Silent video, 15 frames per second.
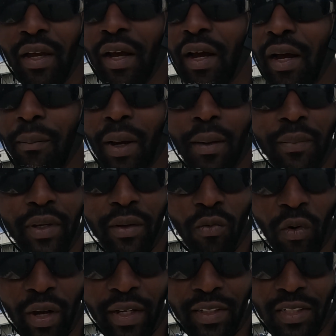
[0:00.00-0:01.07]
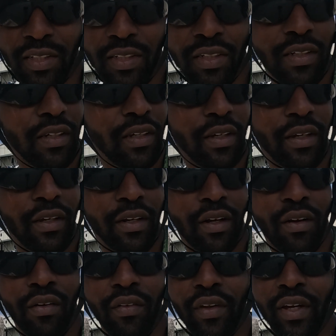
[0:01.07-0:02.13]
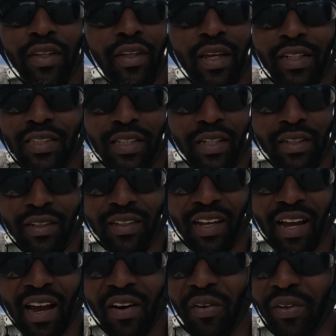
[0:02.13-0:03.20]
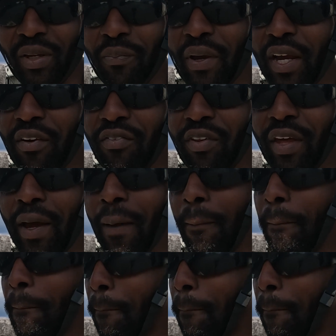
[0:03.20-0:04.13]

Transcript: by being wet, you know, that's it. I don't get paid for that.